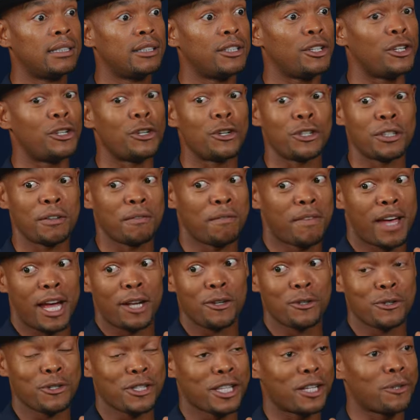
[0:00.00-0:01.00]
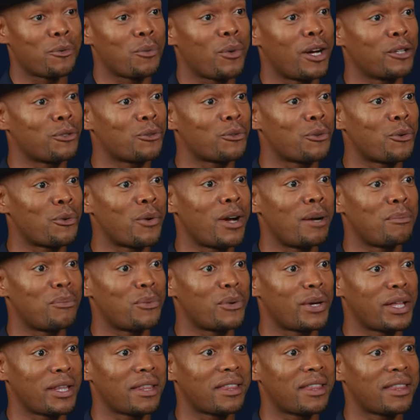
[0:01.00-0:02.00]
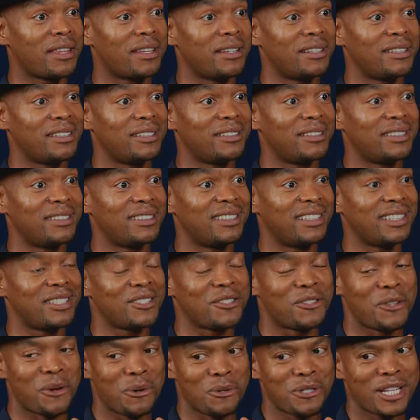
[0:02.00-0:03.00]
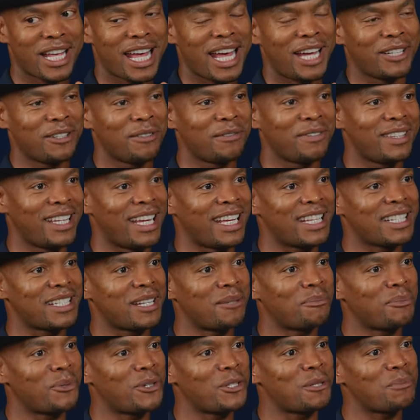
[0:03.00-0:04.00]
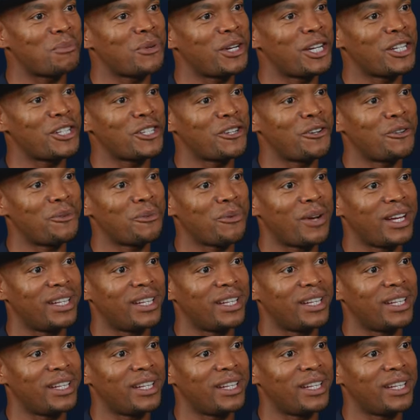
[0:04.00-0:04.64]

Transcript: you know, the values that one grew up with, it's those kind of things that puts pressure on